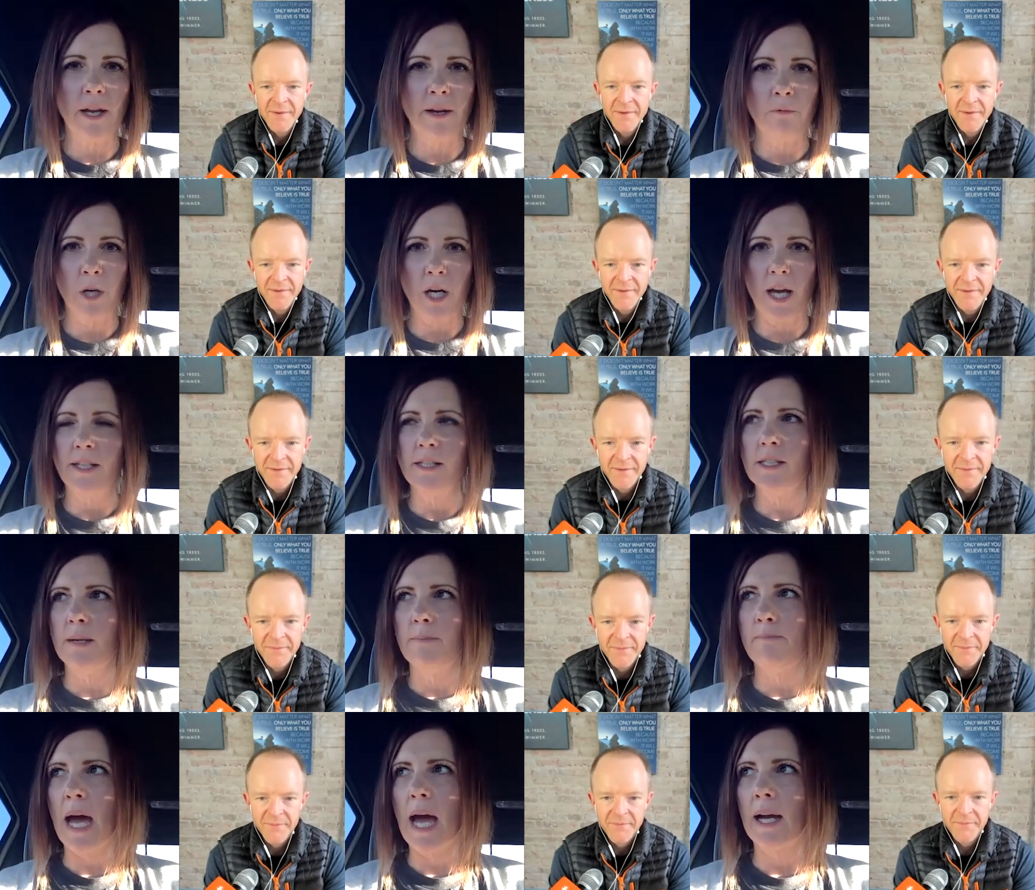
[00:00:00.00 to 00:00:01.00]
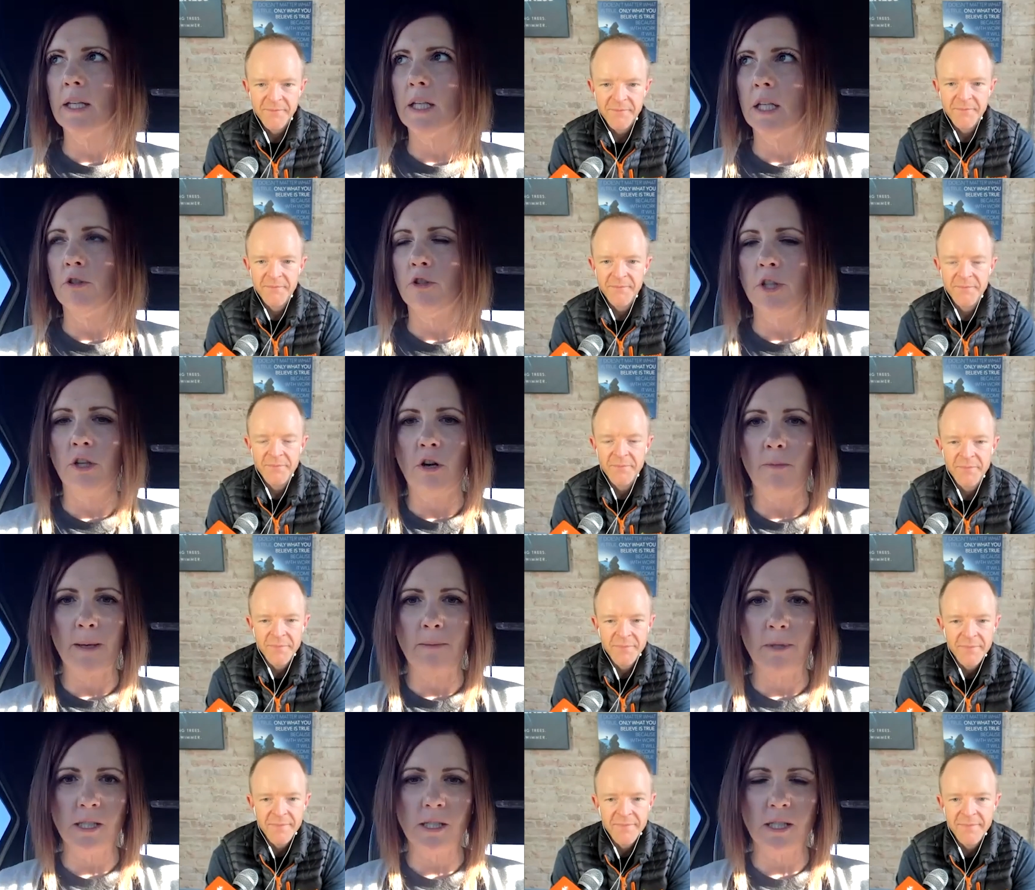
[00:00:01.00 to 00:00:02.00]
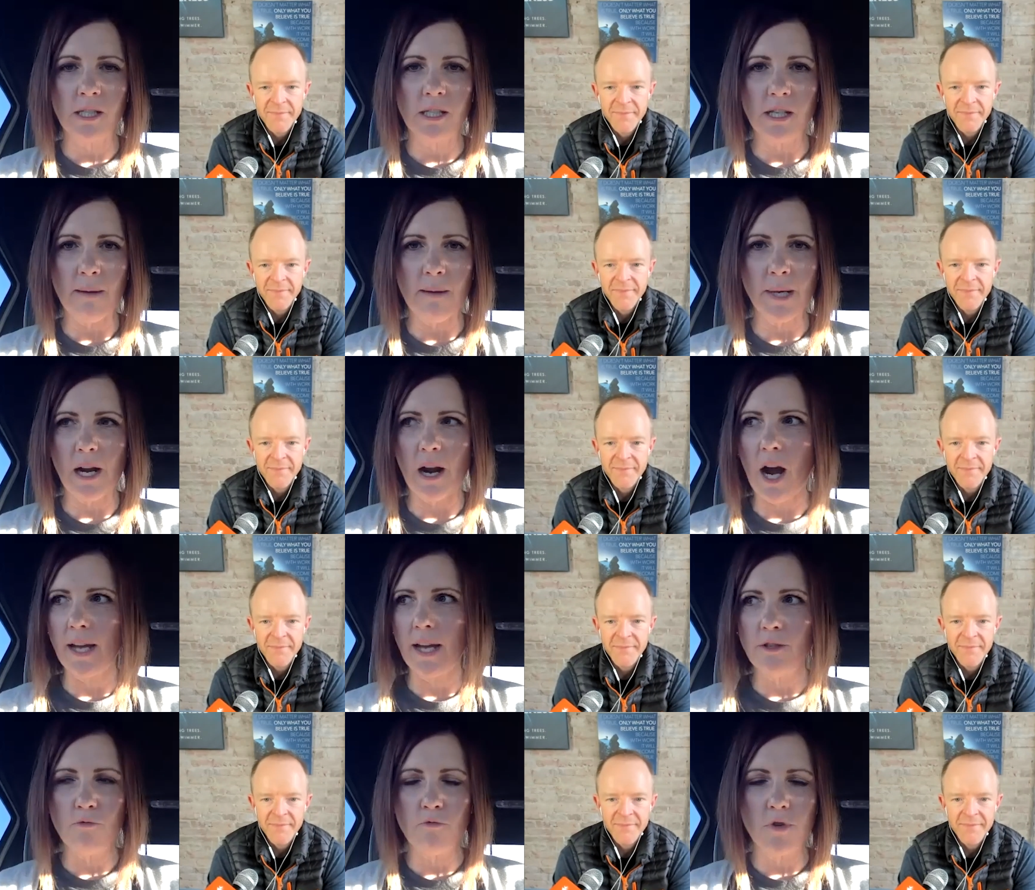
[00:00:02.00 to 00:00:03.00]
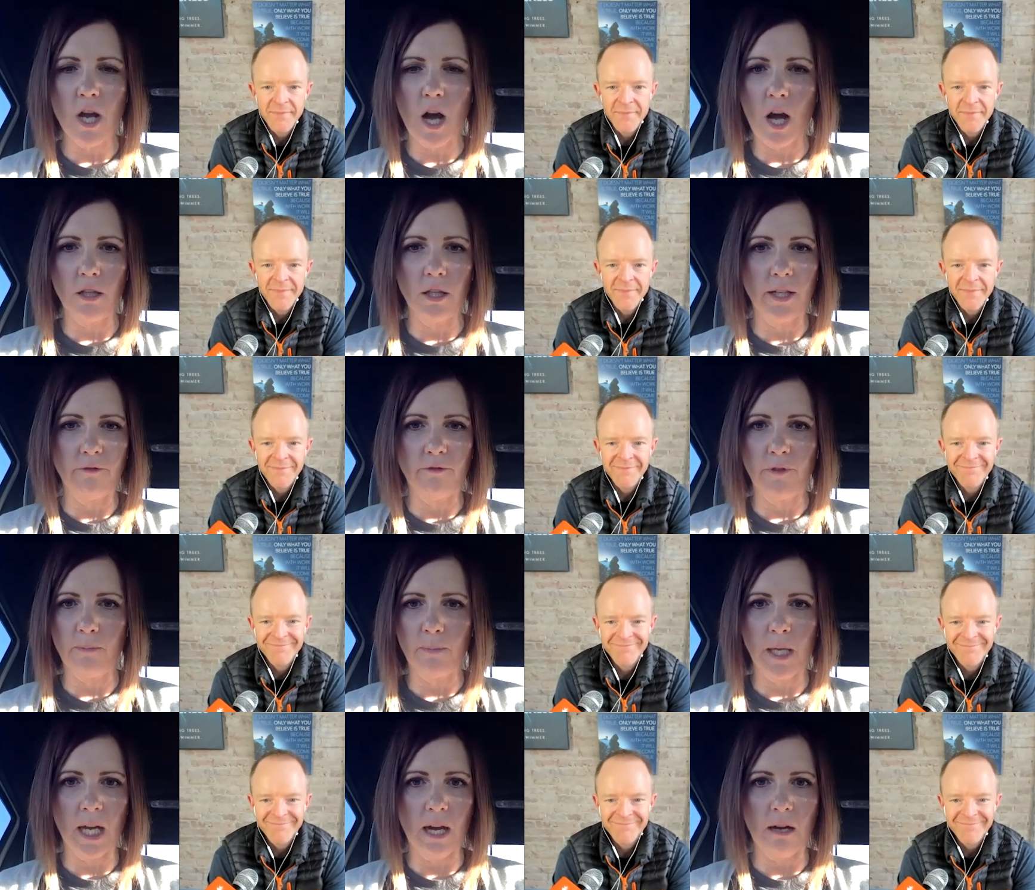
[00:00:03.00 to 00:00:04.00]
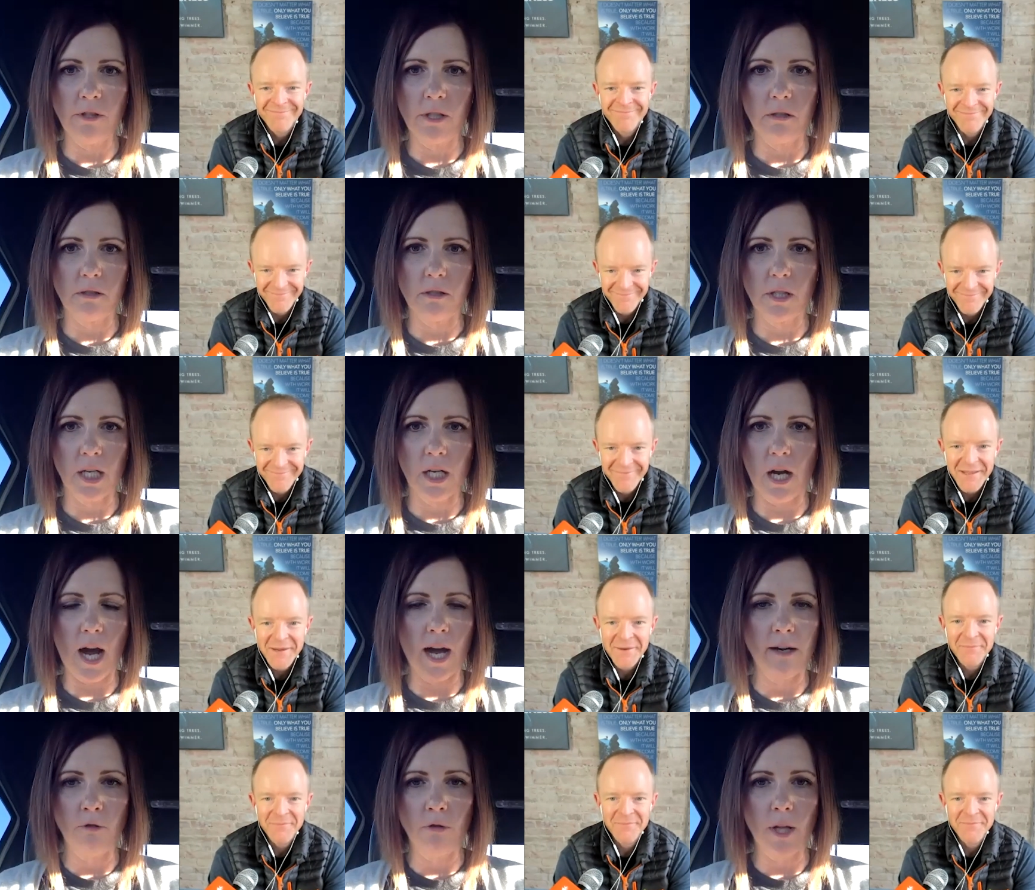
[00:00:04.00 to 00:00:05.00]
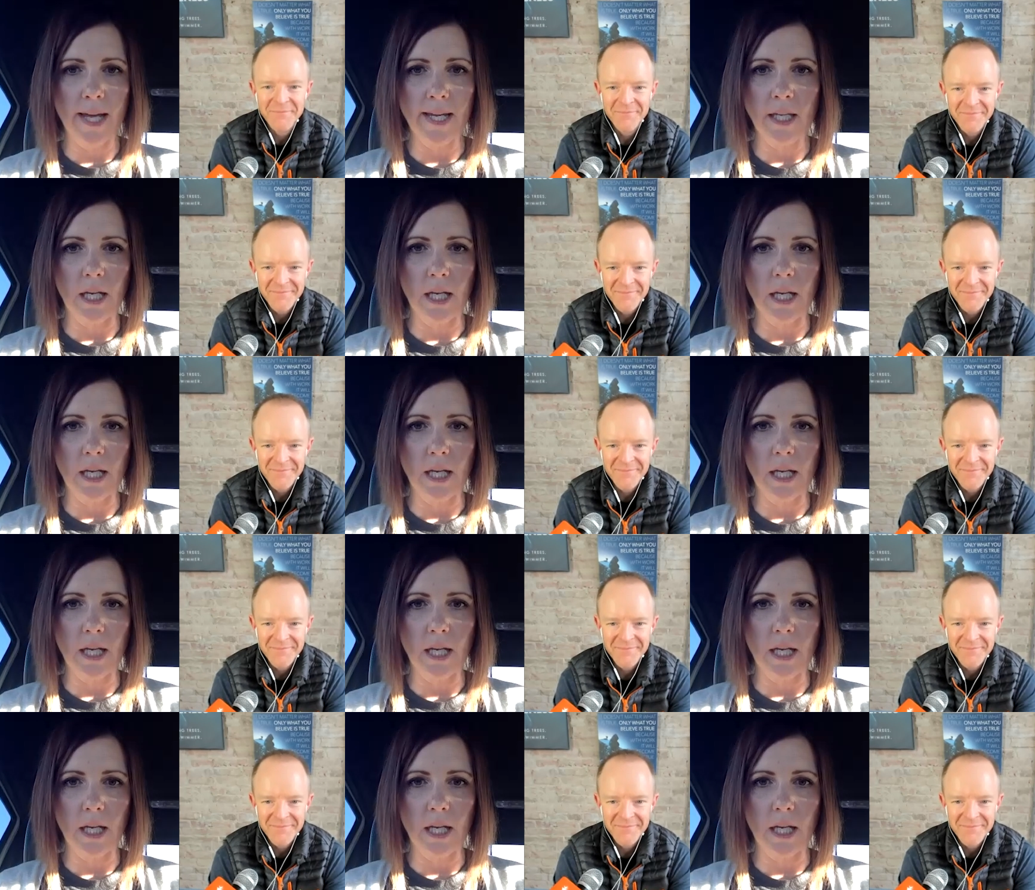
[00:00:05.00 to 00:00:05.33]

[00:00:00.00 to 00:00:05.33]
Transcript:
Speaker 1: like when I sit back and I look at all my businesses, I'm like, I do not like flipping houses. Like, I don't like it.